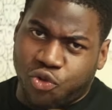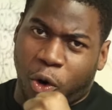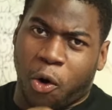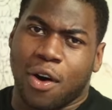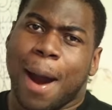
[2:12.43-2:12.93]

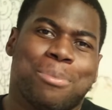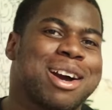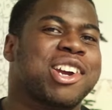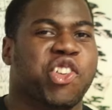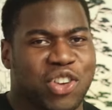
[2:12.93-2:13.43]
Roar
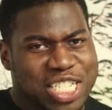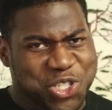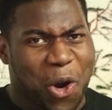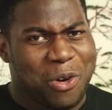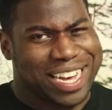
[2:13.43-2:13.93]
by
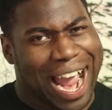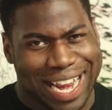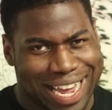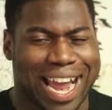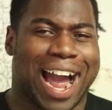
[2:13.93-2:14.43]
Chris
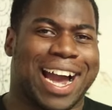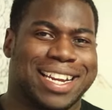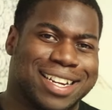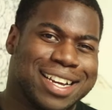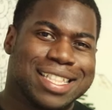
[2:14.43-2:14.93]

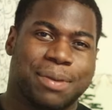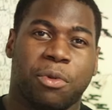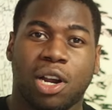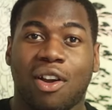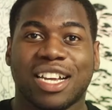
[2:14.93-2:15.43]
O'Callaghan.
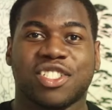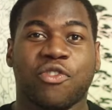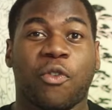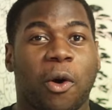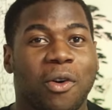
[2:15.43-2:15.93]

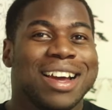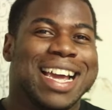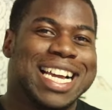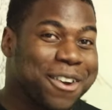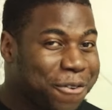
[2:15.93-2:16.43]
Demoralizing Rule
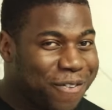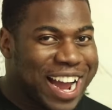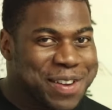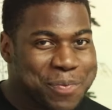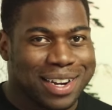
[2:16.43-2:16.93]
is a
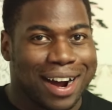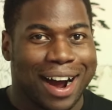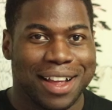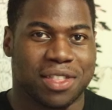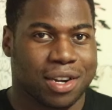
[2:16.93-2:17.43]
5-mana
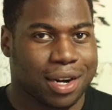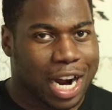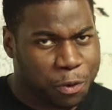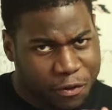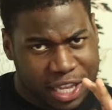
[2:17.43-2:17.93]
hunter
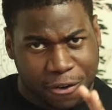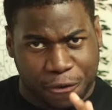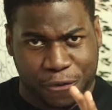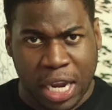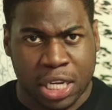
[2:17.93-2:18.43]
card with the
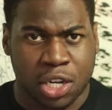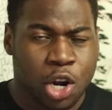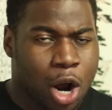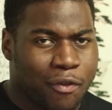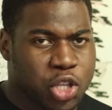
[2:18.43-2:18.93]
effect
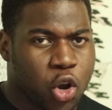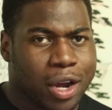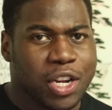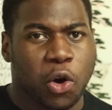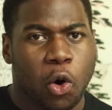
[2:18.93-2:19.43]
of
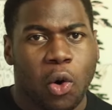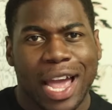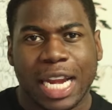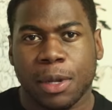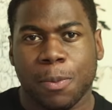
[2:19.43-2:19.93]
returning all
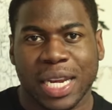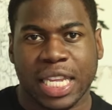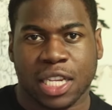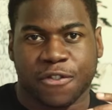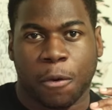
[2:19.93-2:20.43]
enemy
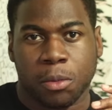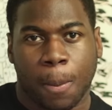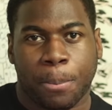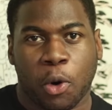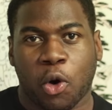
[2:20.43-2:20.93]
minions from the
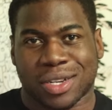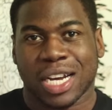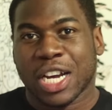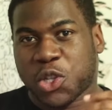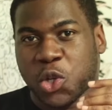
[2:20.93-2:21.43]
board
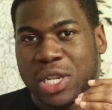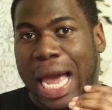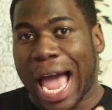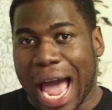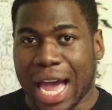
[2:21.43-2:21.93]
to their
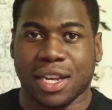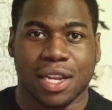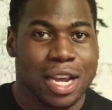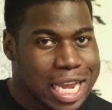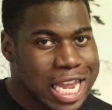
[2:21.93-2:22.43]

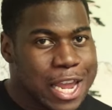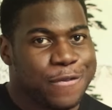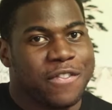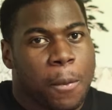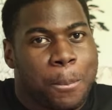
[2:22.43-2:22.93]
hand
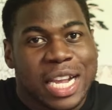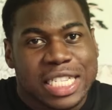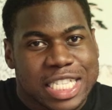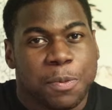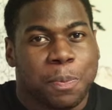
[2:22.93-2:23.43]
if you have a
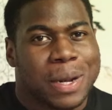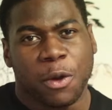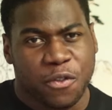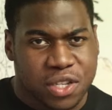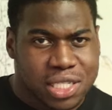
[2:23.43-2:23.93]
beast in
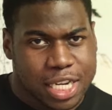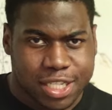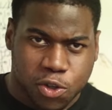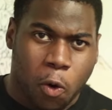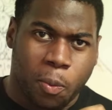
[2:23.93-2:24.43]
play with
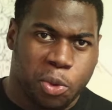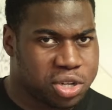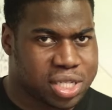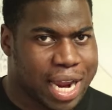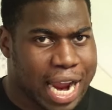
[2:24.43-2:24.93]
6 or
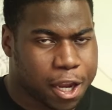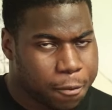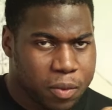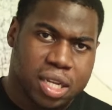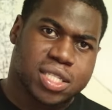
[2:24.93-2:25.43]
more attack.
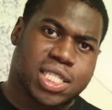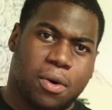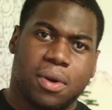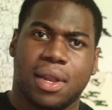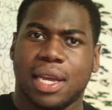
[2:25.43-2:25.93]

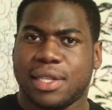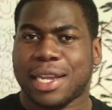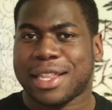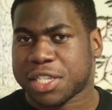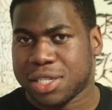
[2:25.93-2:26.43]
So let's
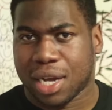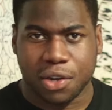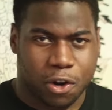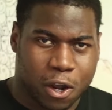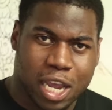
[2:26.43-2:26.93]
take this
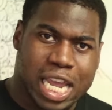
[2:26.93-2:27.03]
scenario.